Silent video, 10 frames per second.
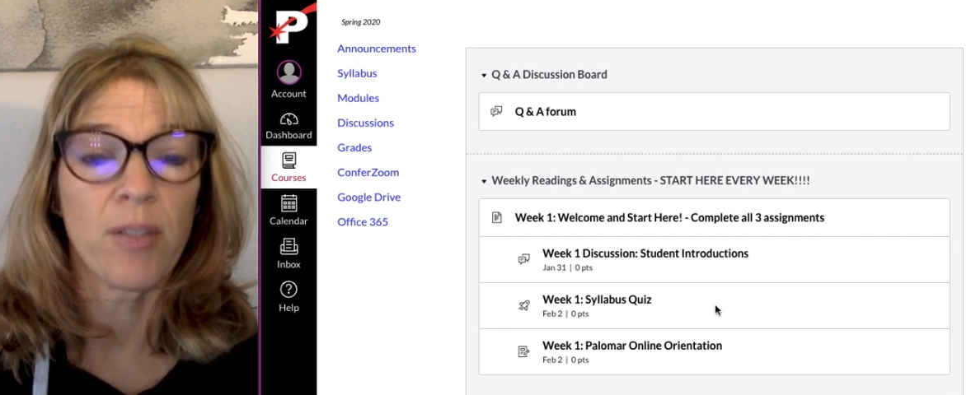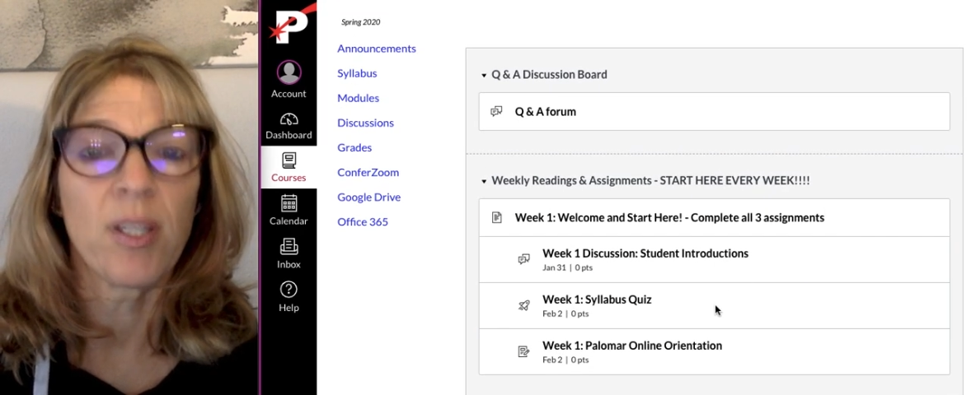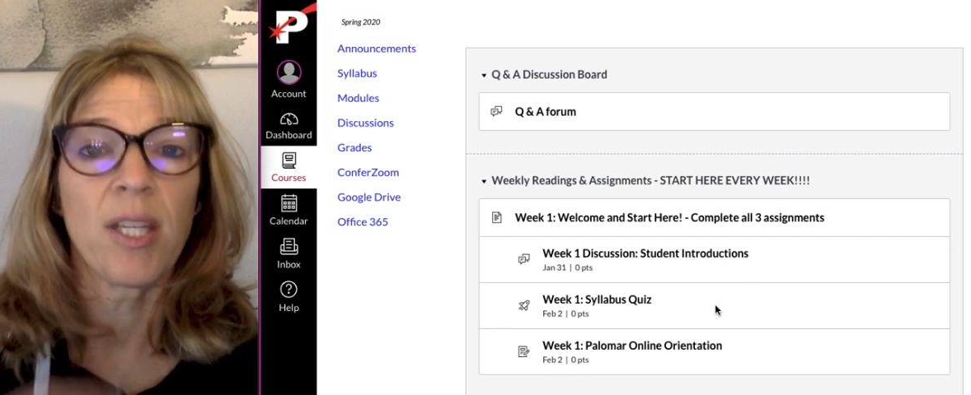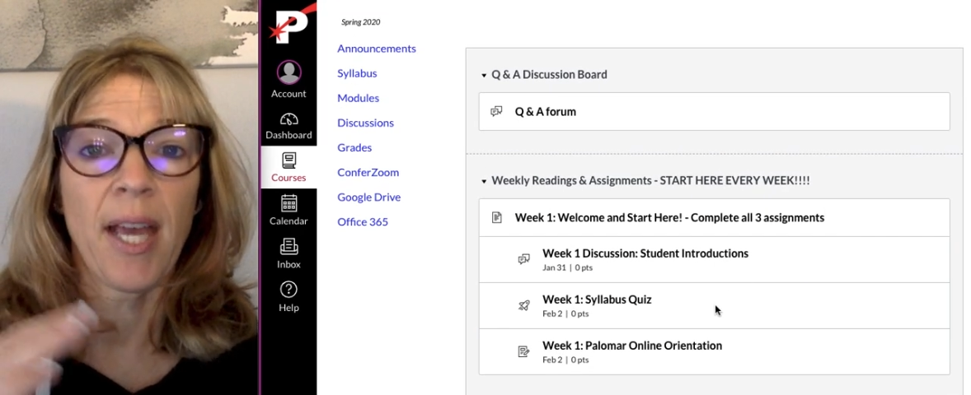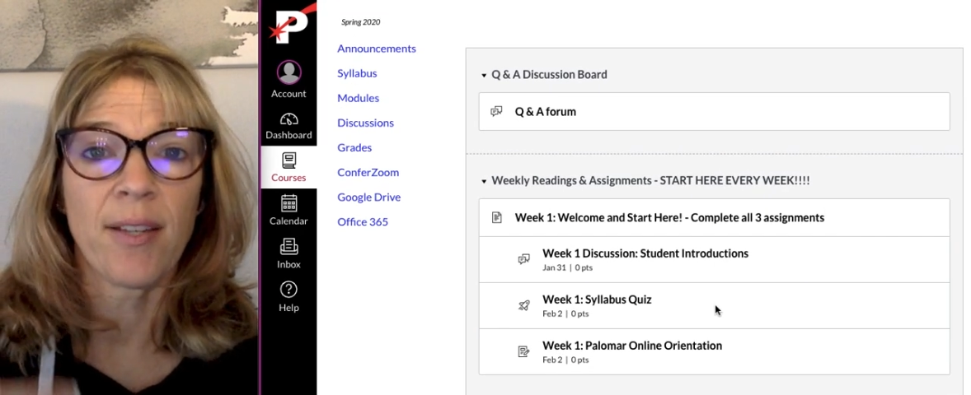
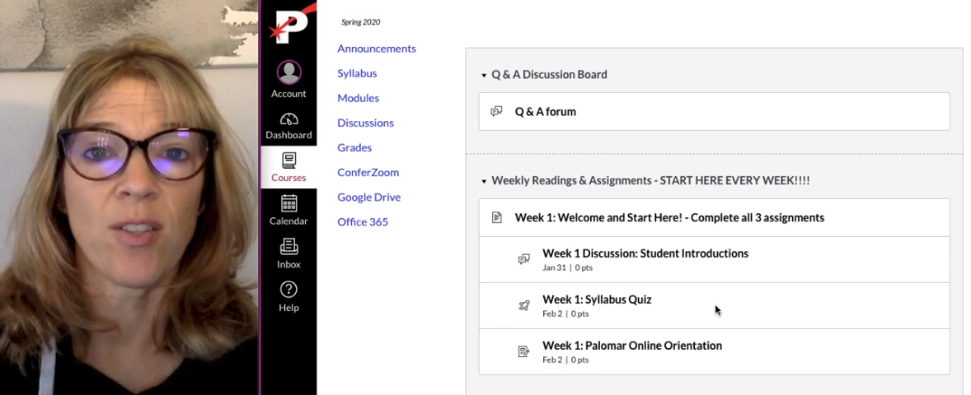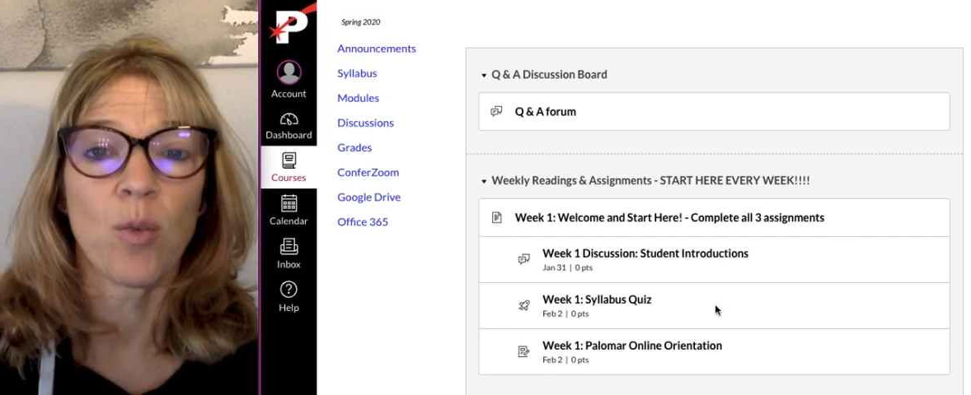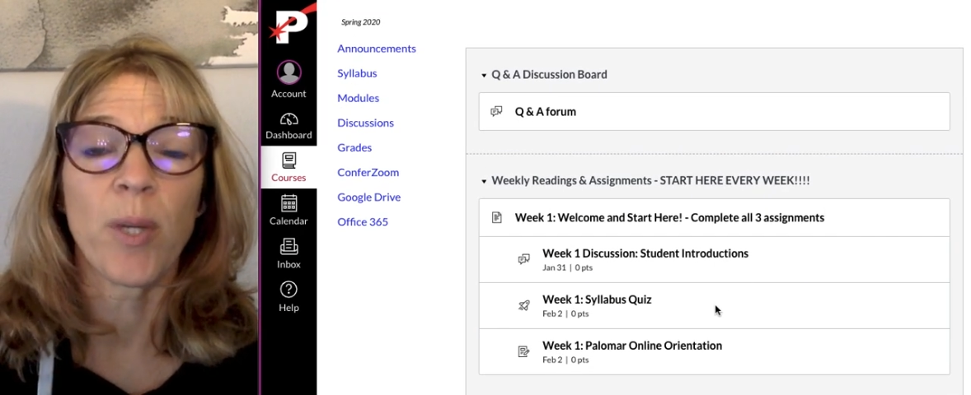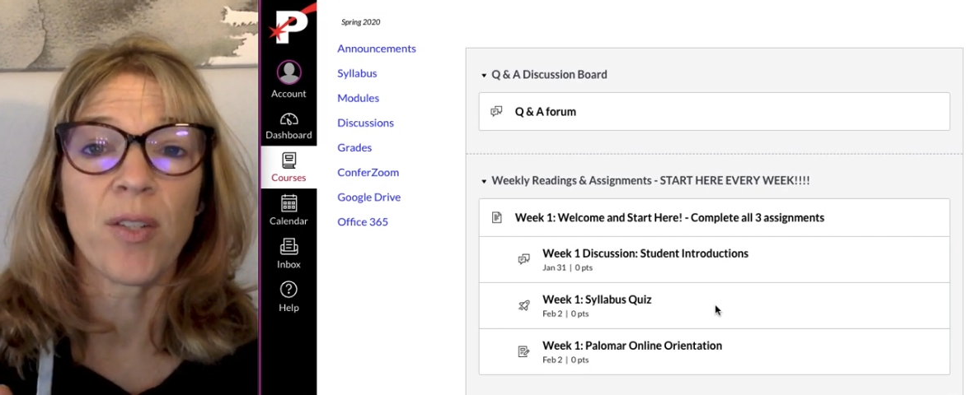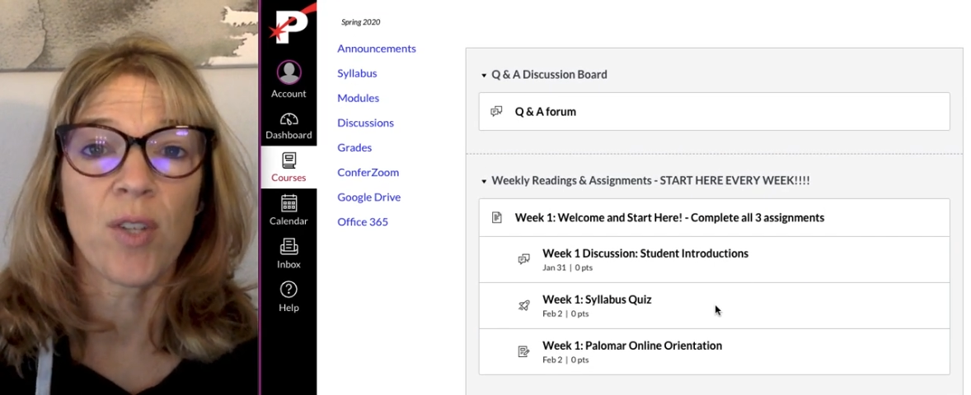see as
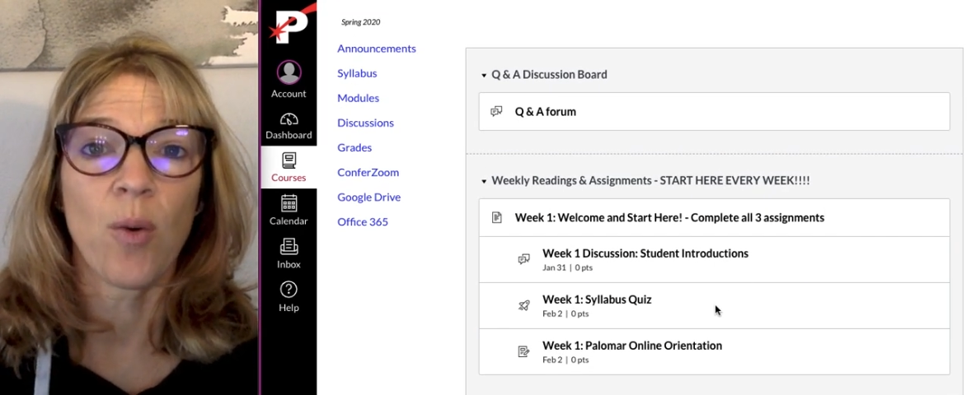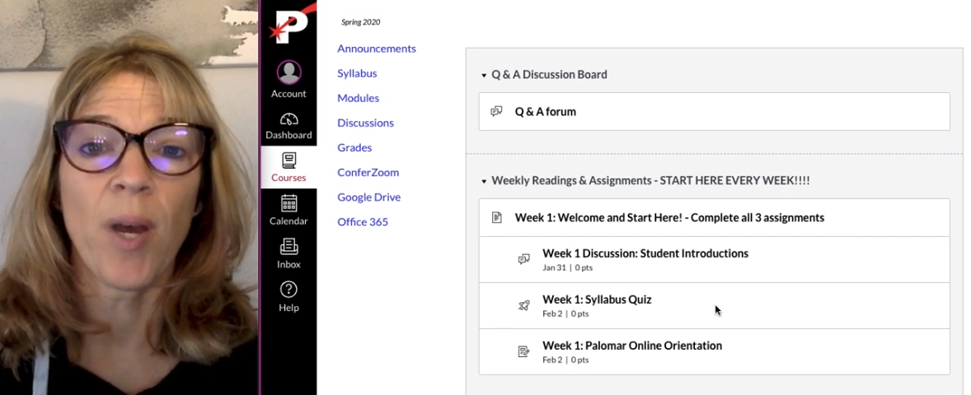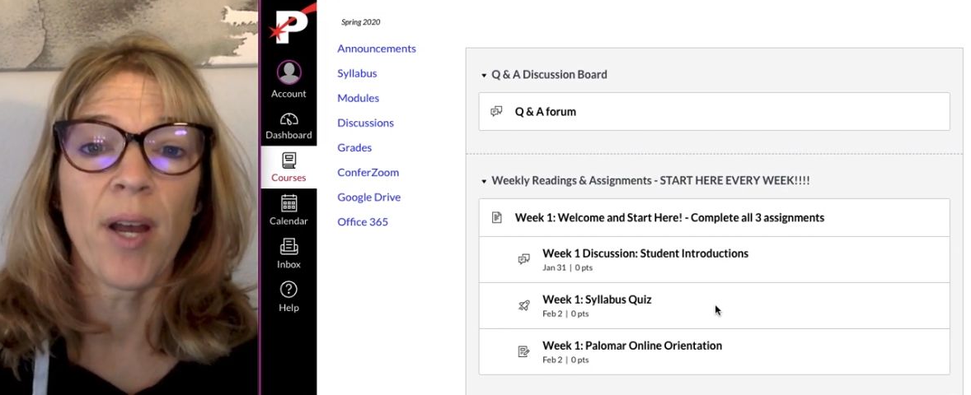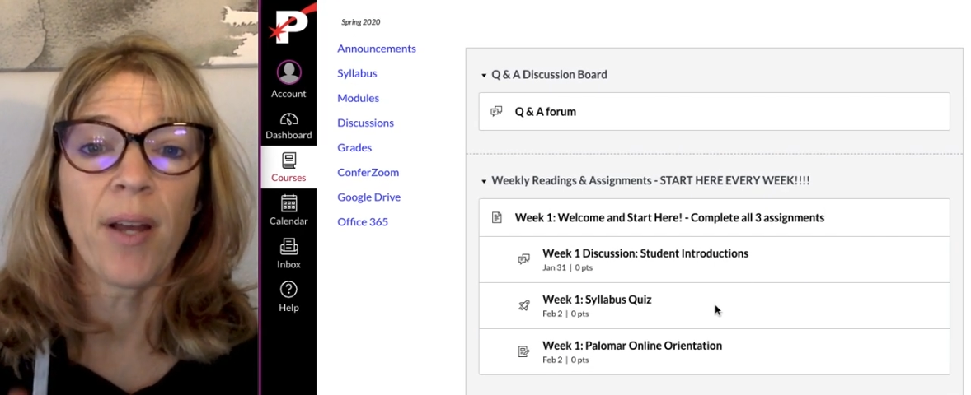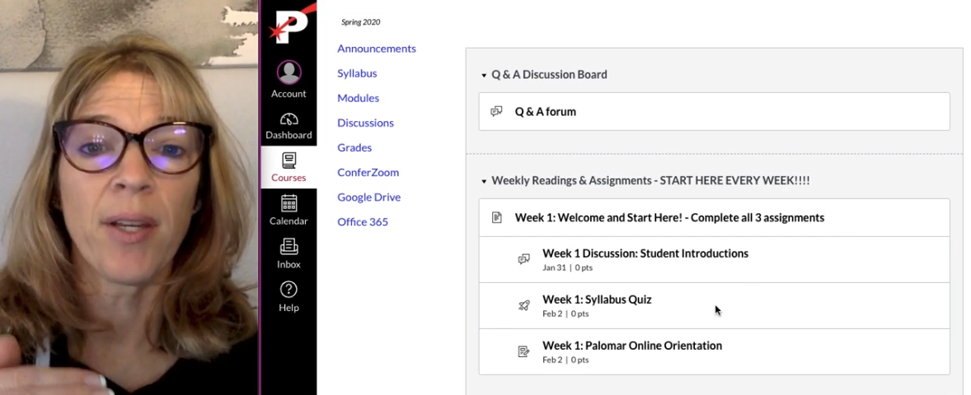the weeks go
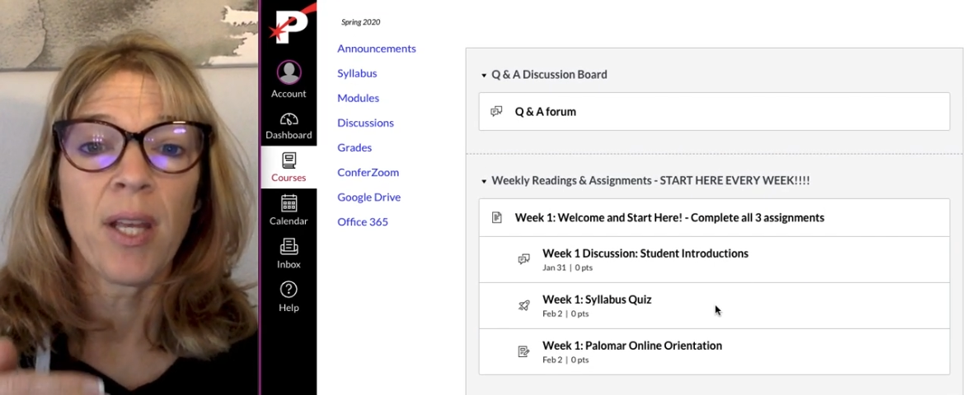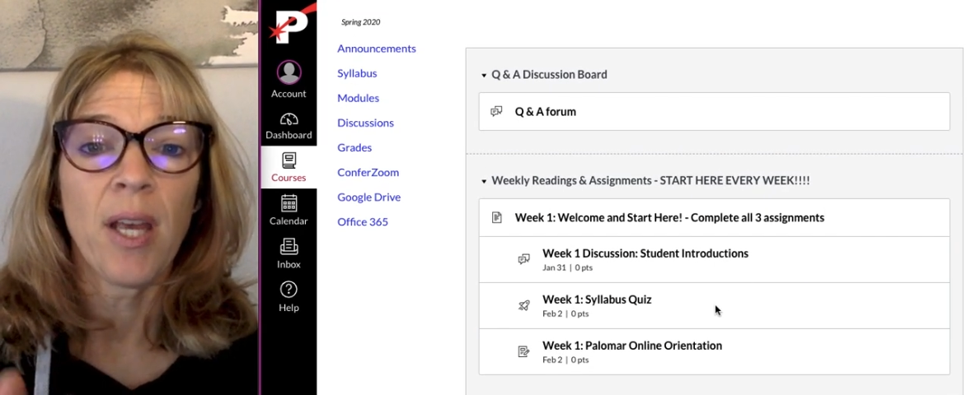on,